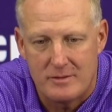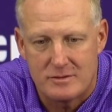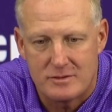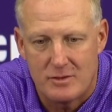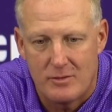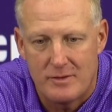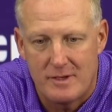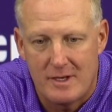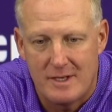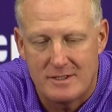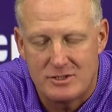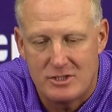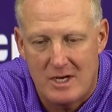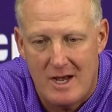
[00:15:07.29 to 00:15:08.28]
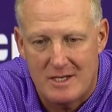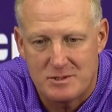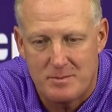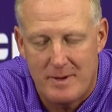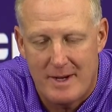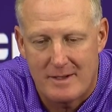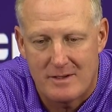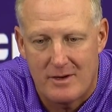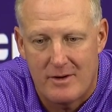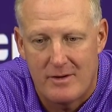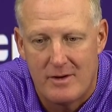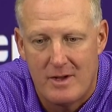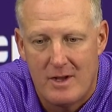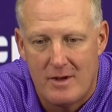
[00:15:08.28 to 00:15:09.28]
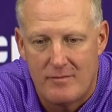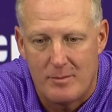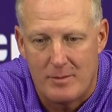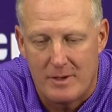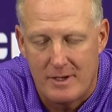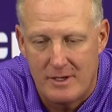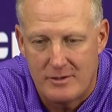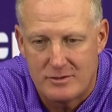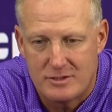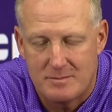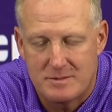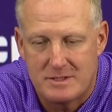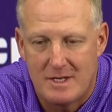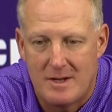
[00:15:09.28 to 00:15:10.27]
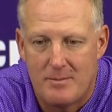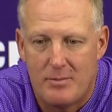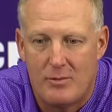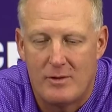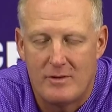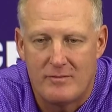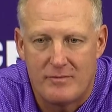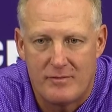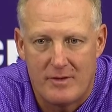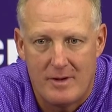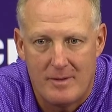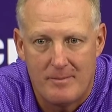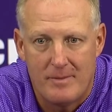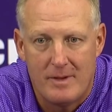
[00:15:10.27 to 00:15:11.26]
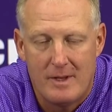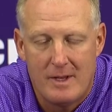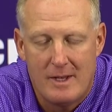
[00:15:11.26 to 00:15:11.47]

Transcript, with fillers: And so to get Josh back there from a leadership standpoint, from